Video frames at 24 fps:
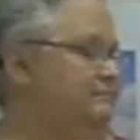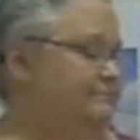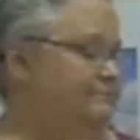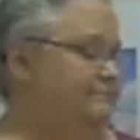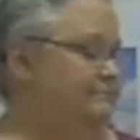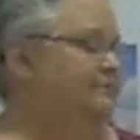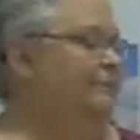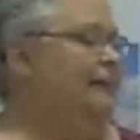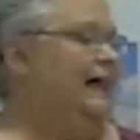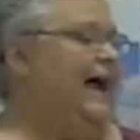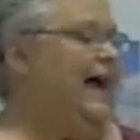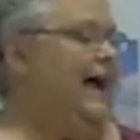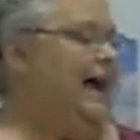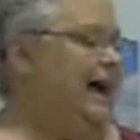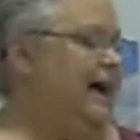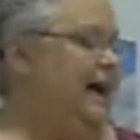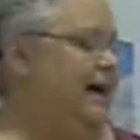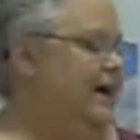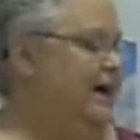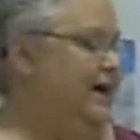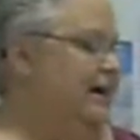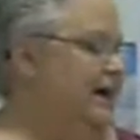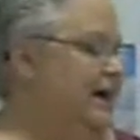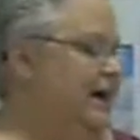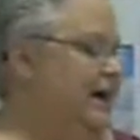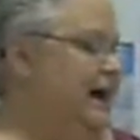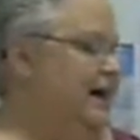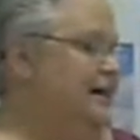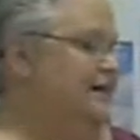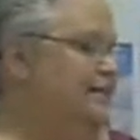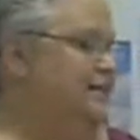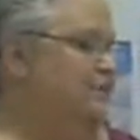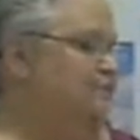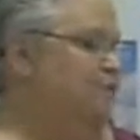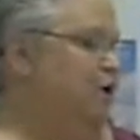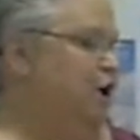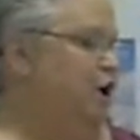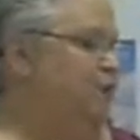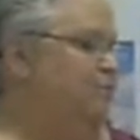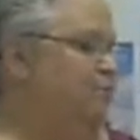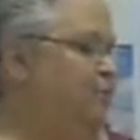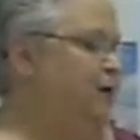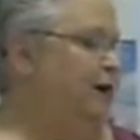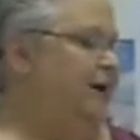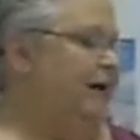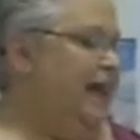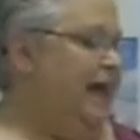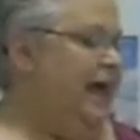flag as
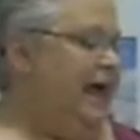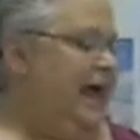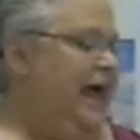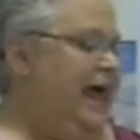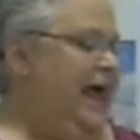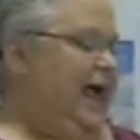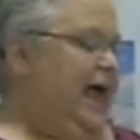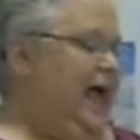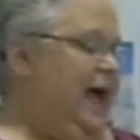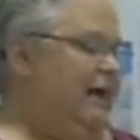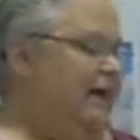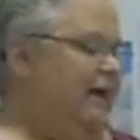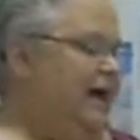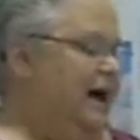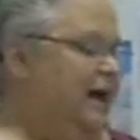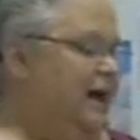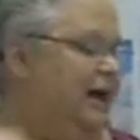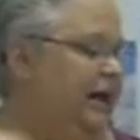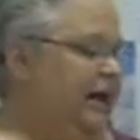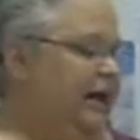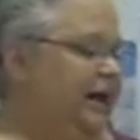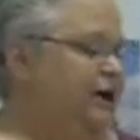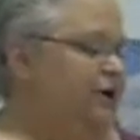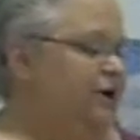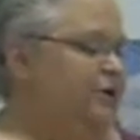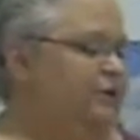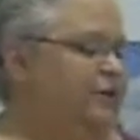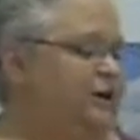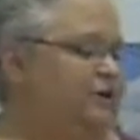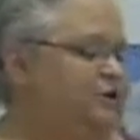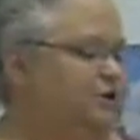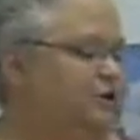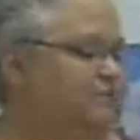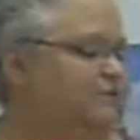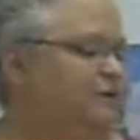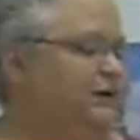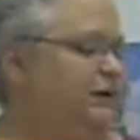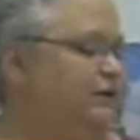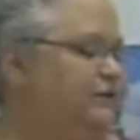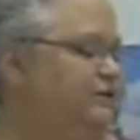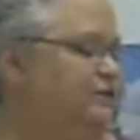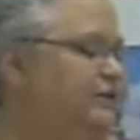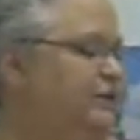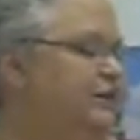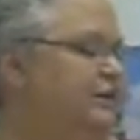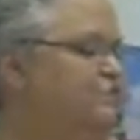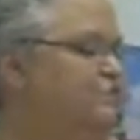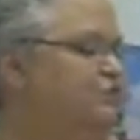appropriate. And down here, there's a place
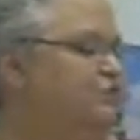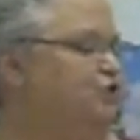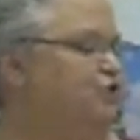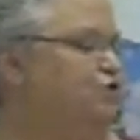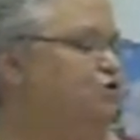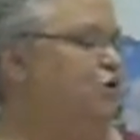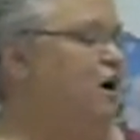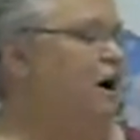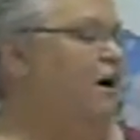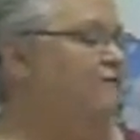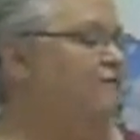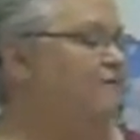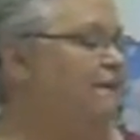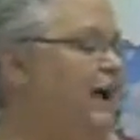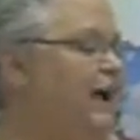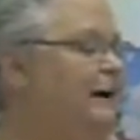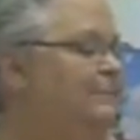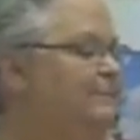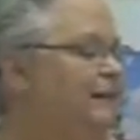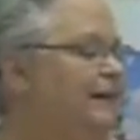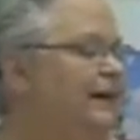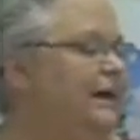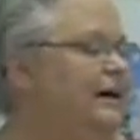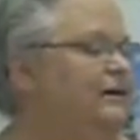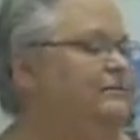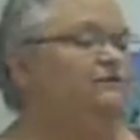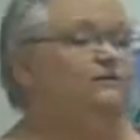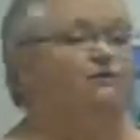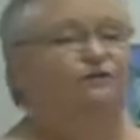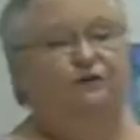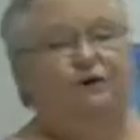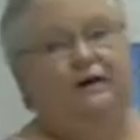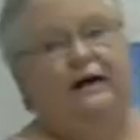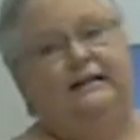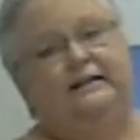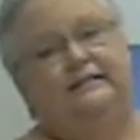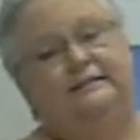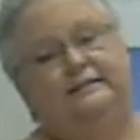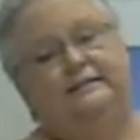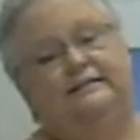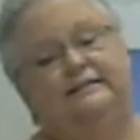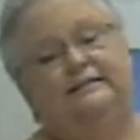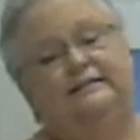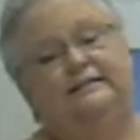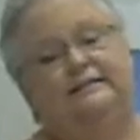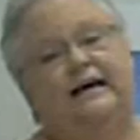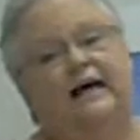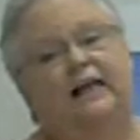for them to draw family and friends
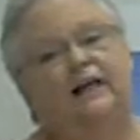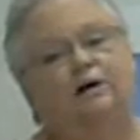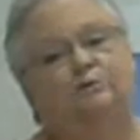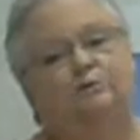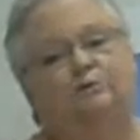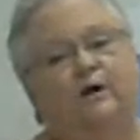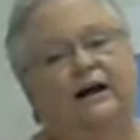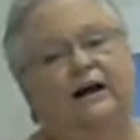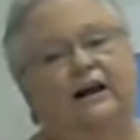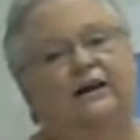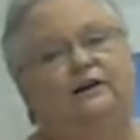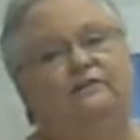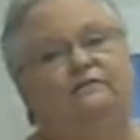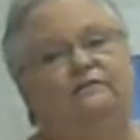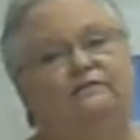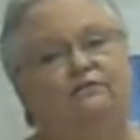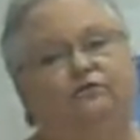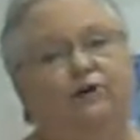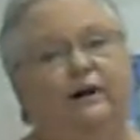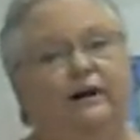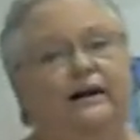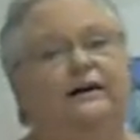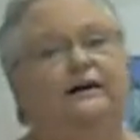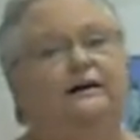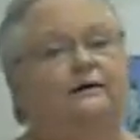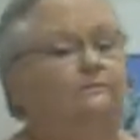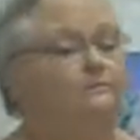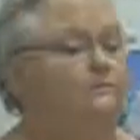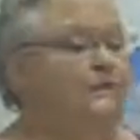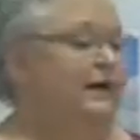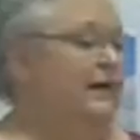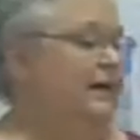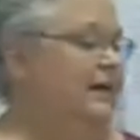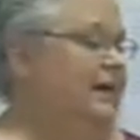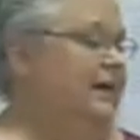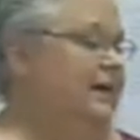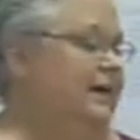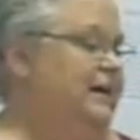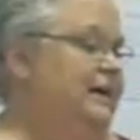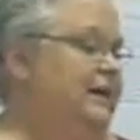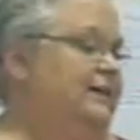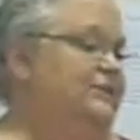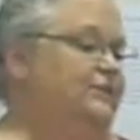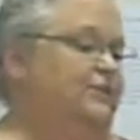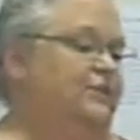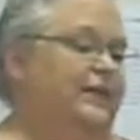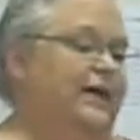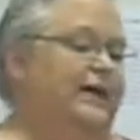celebrating freedom.
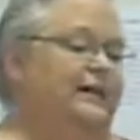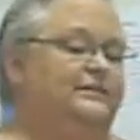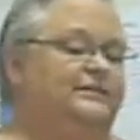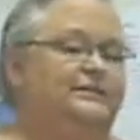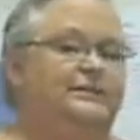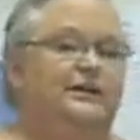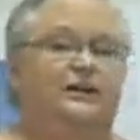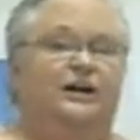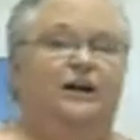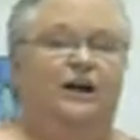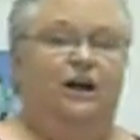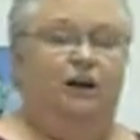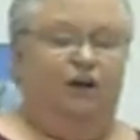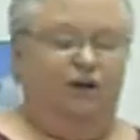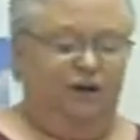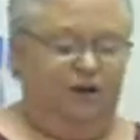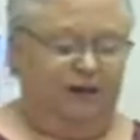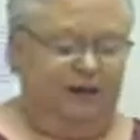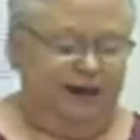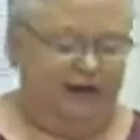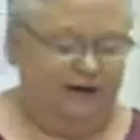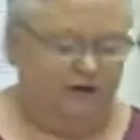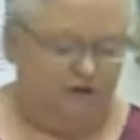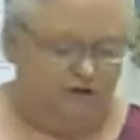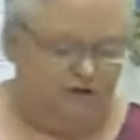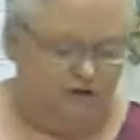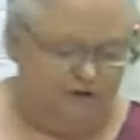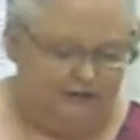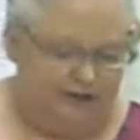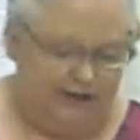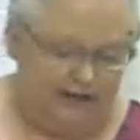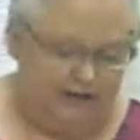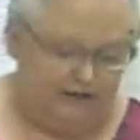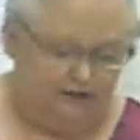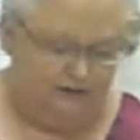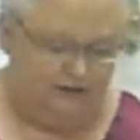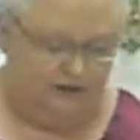So that's a good exercise for